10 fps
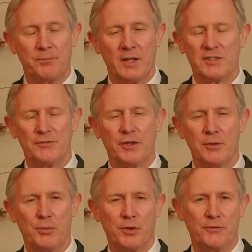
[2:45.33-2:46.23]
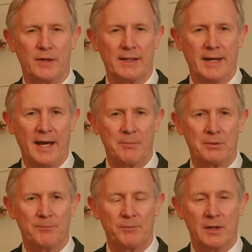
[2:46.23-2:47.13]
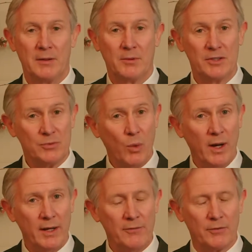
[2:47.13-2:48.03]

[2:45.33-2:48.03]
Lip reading: It's very important for that to happen. Because why?